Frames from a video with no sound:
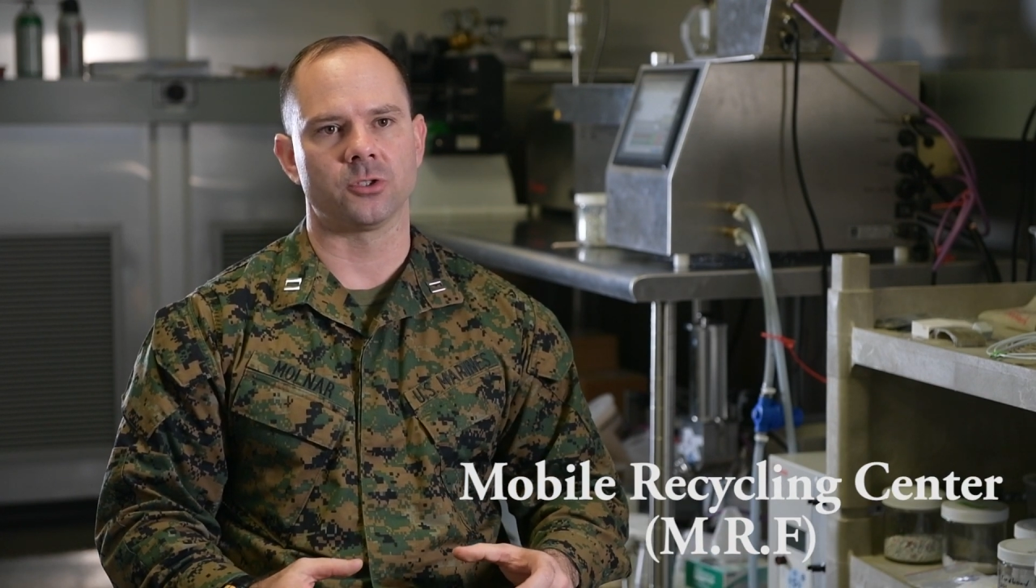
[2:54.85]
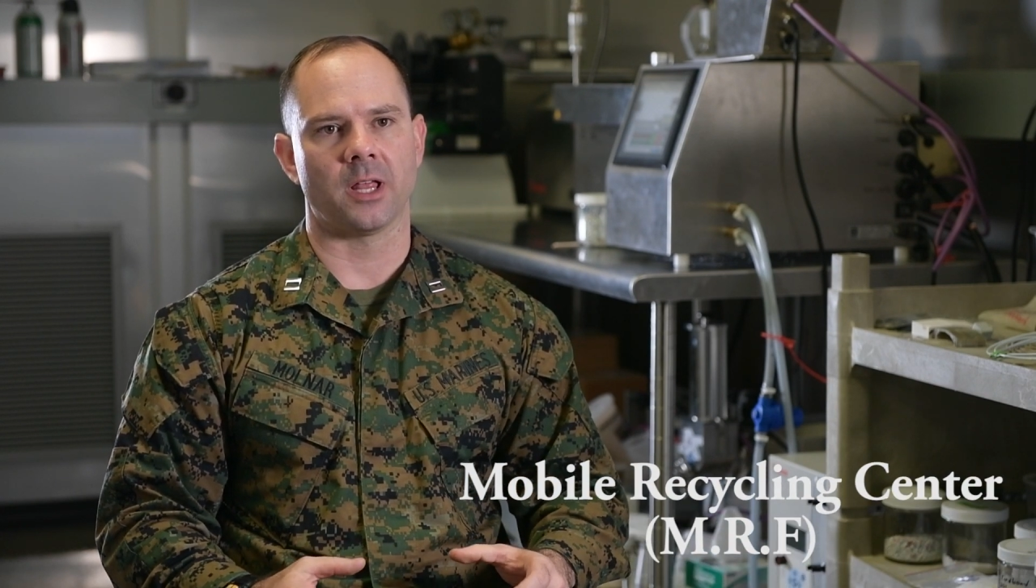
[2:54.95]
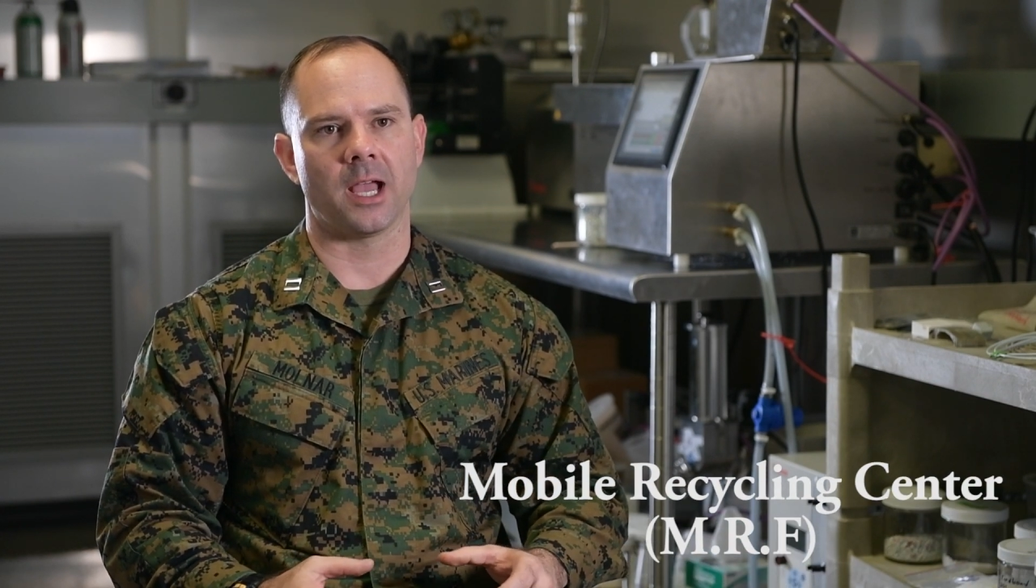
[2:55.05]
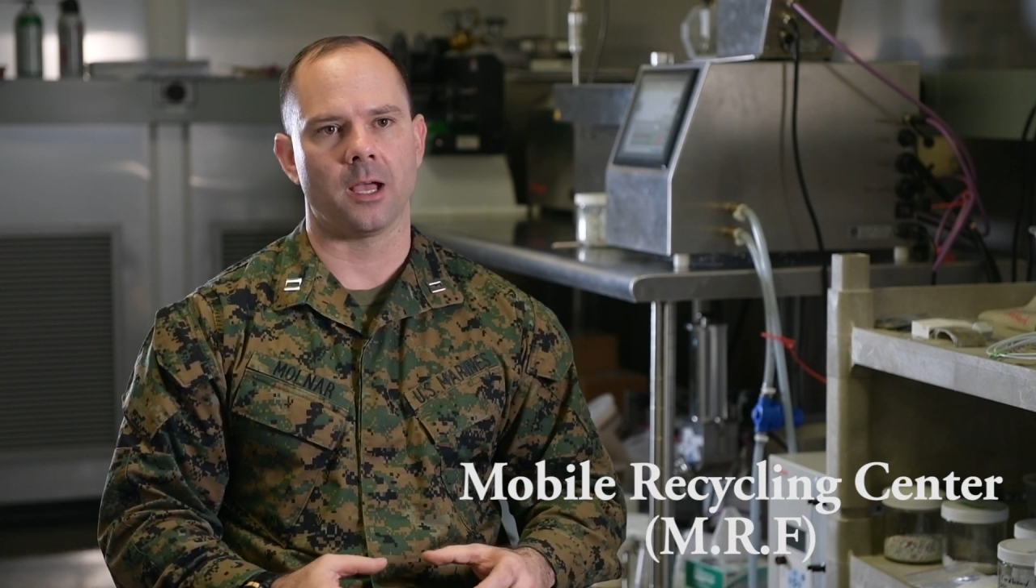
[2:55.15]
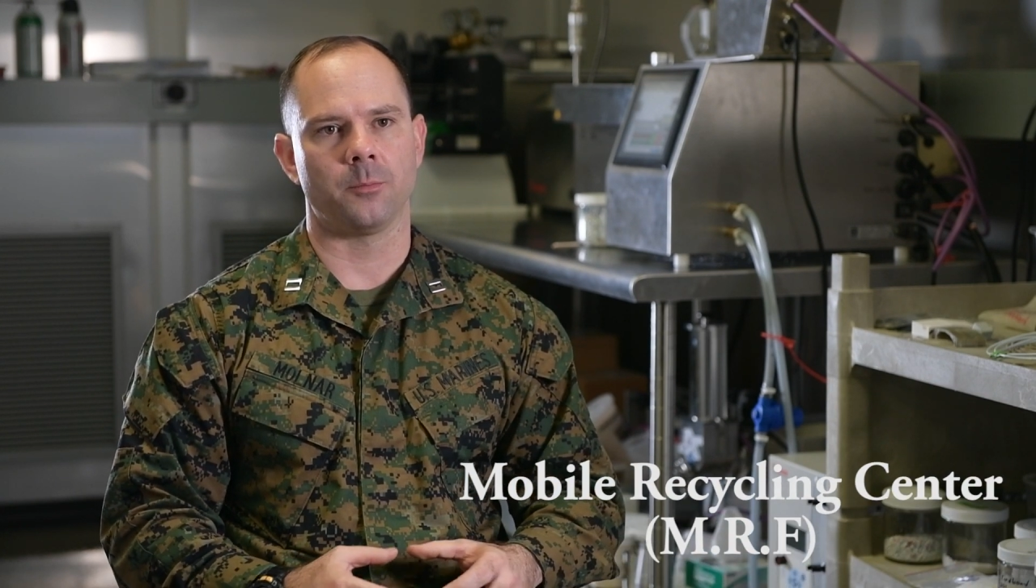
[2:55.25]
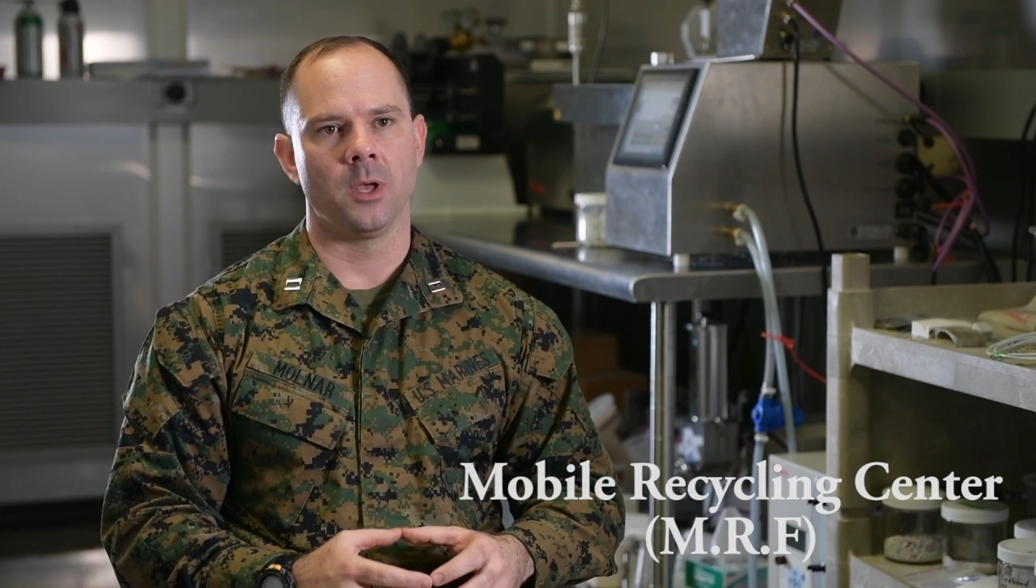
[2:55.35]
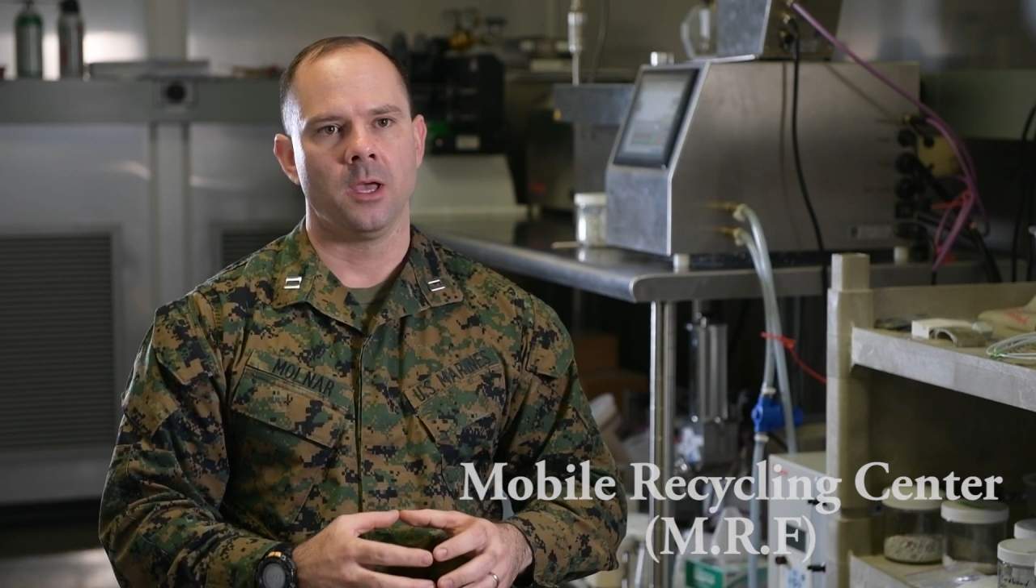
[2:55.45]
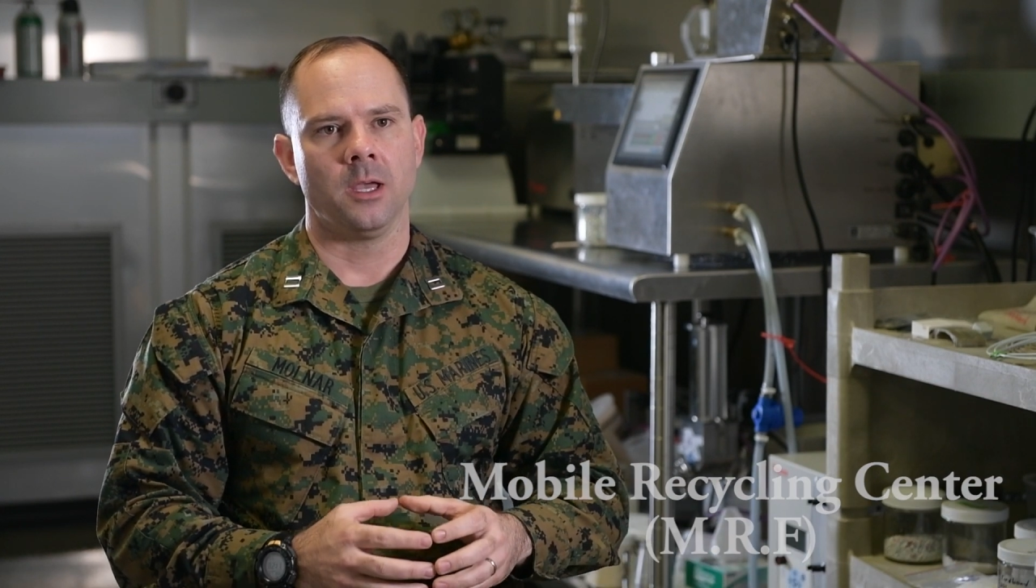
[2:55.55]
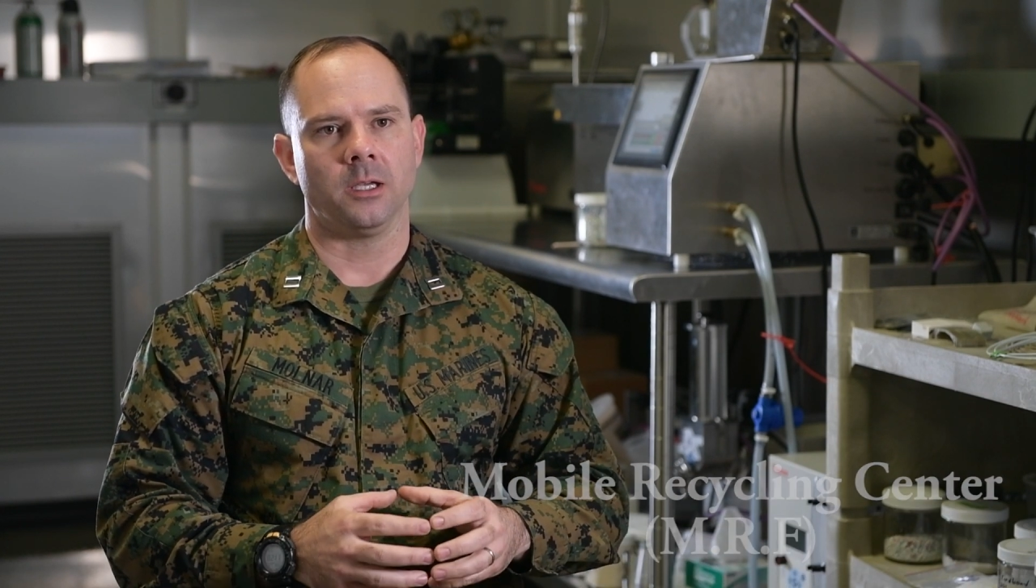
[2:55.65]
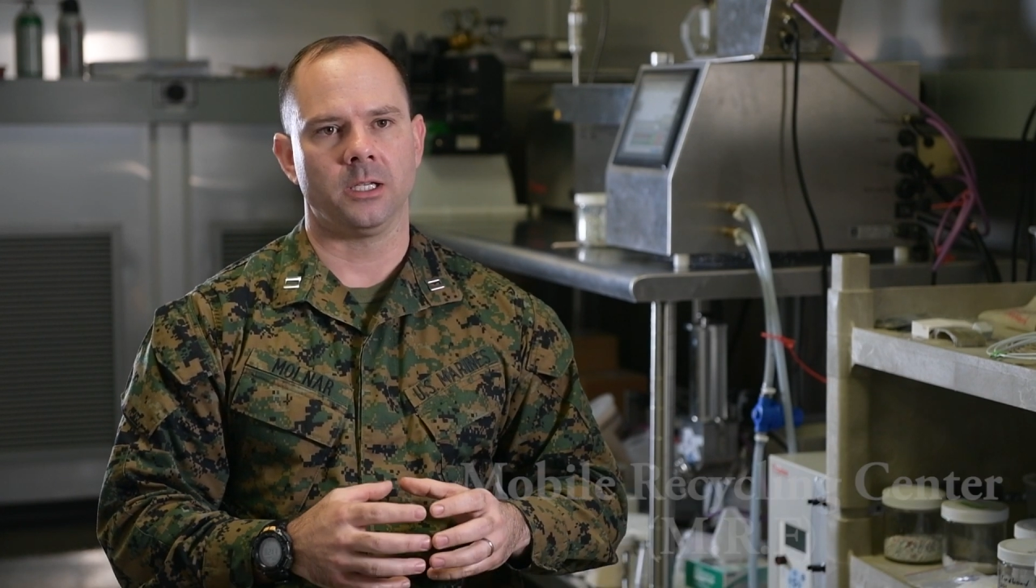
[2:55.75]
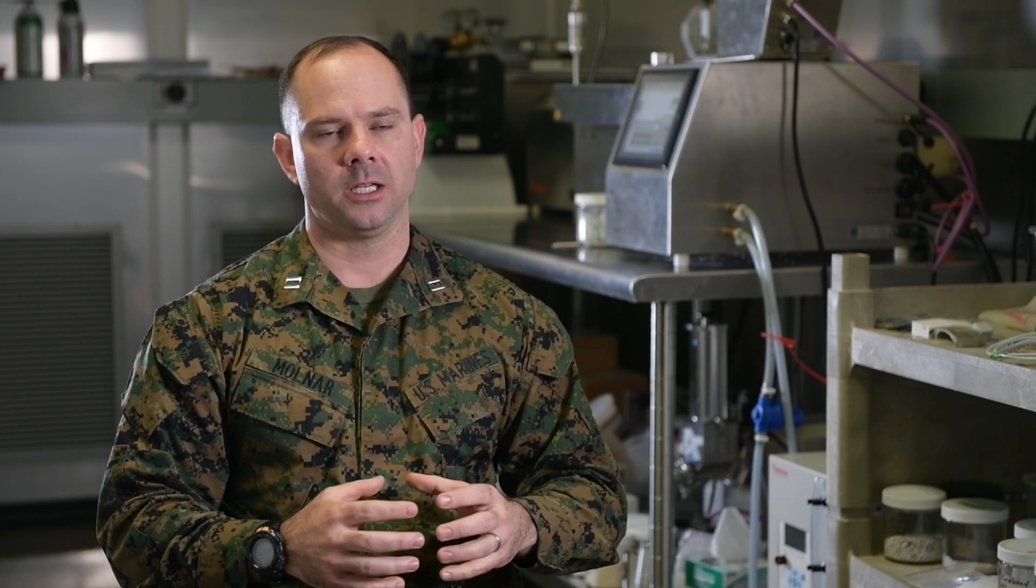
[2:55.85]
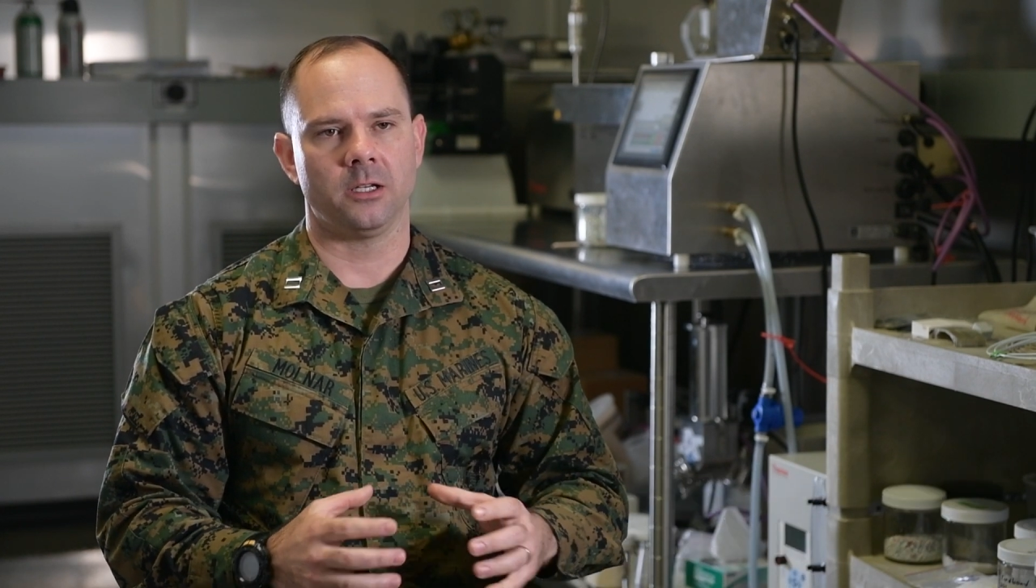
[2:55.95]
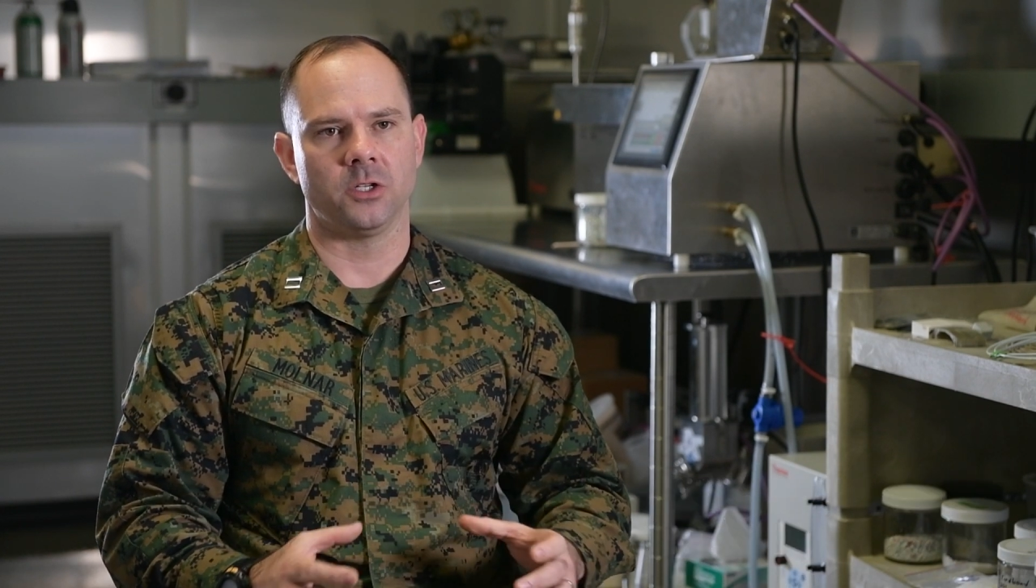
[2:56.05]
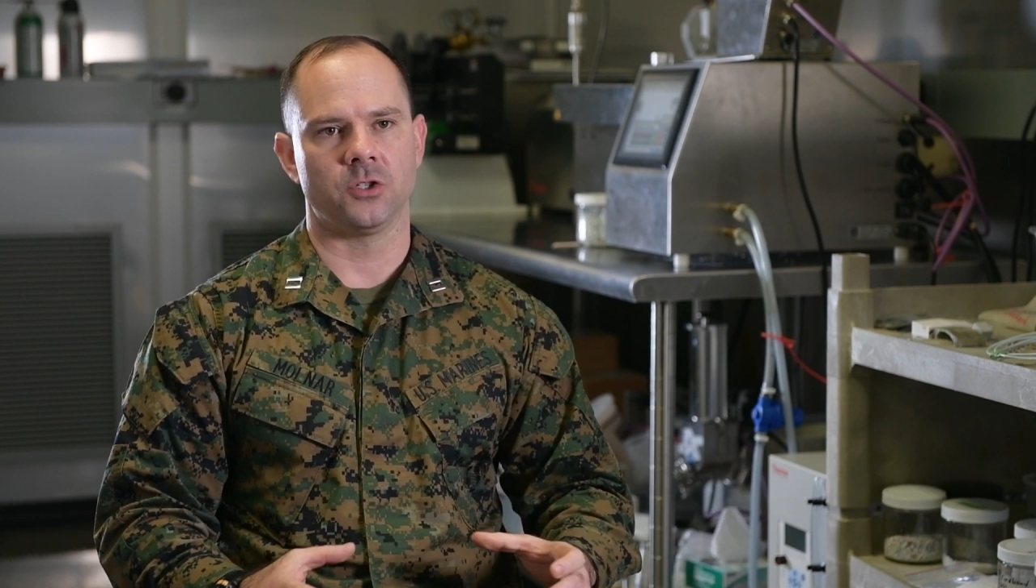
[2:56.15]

Lab, get it